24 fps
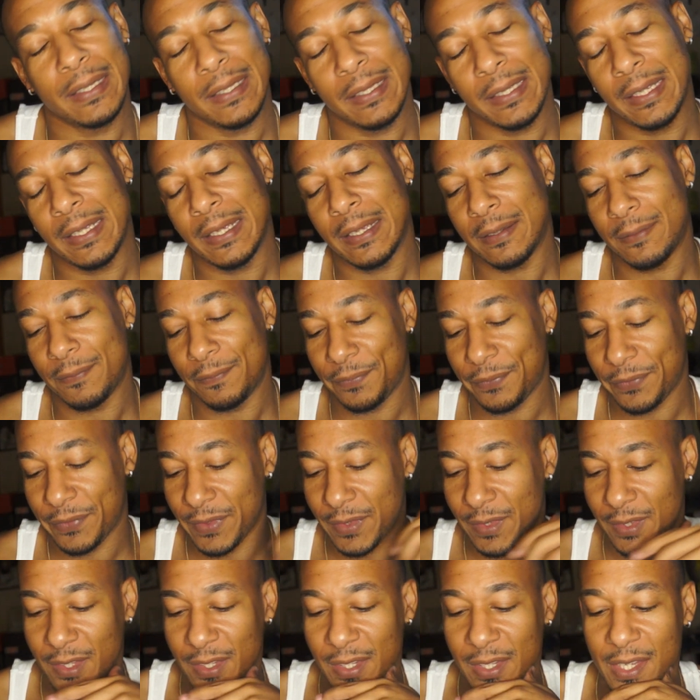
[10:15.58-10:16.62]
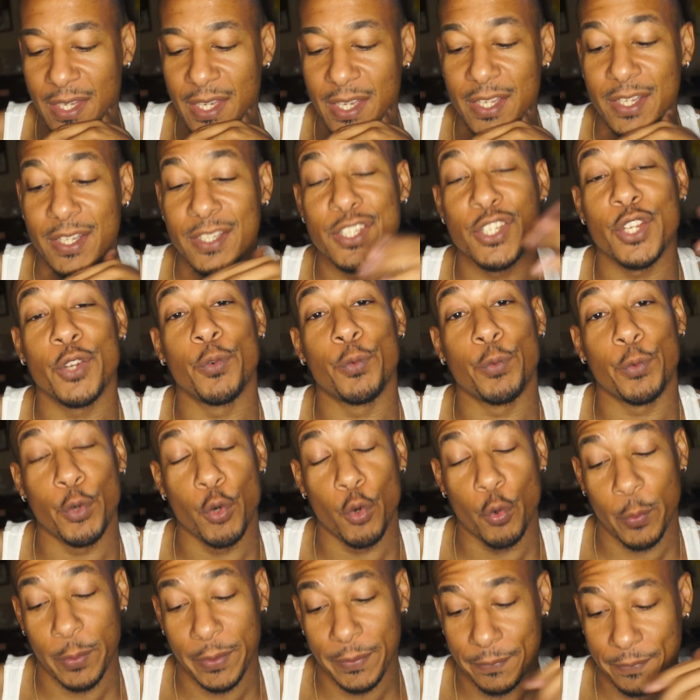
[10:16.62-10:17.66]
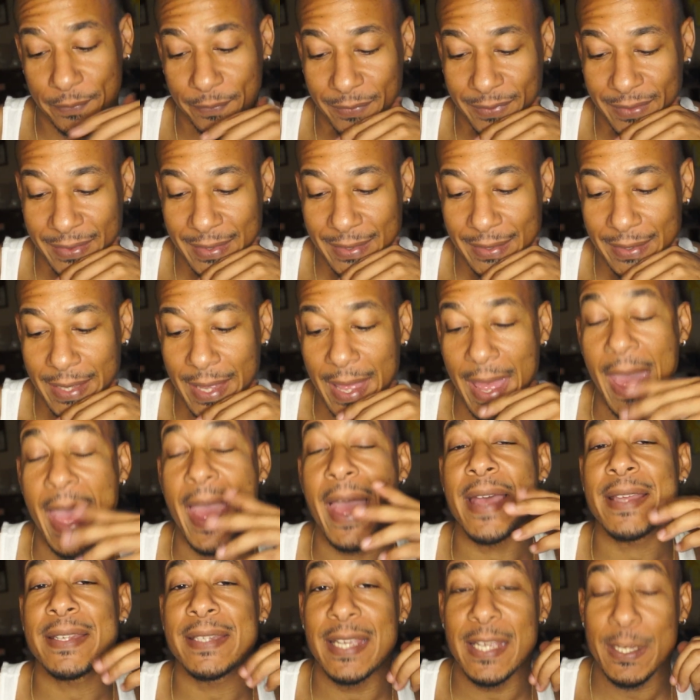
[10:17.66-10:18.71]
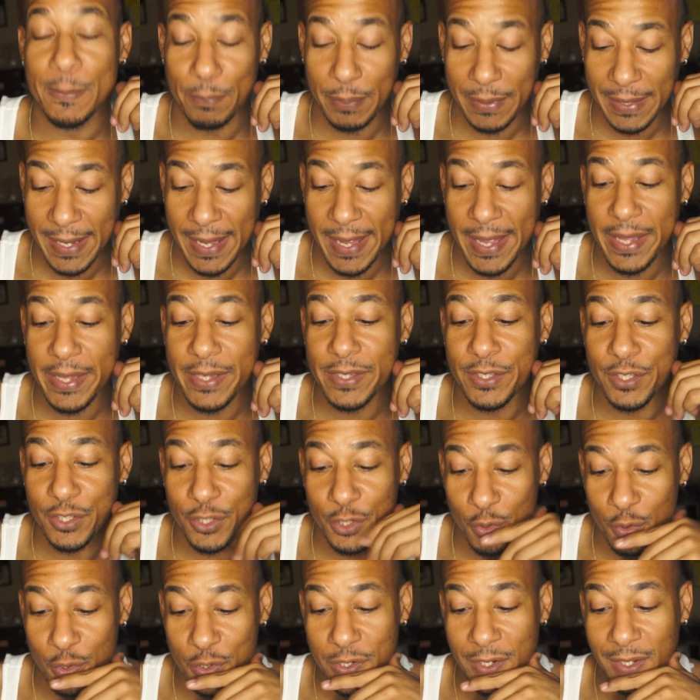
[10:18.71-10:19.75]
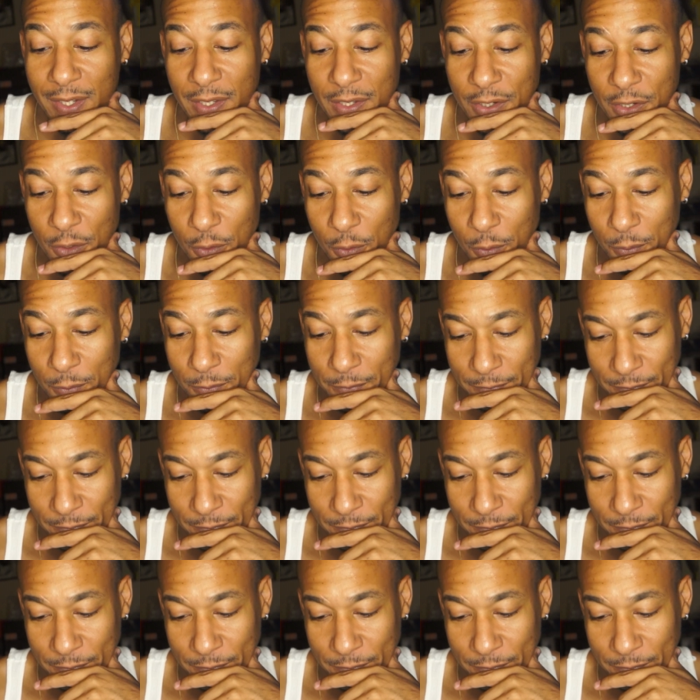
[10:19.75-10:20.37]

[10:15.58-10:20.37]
it ends in ruin, as his plans usually do.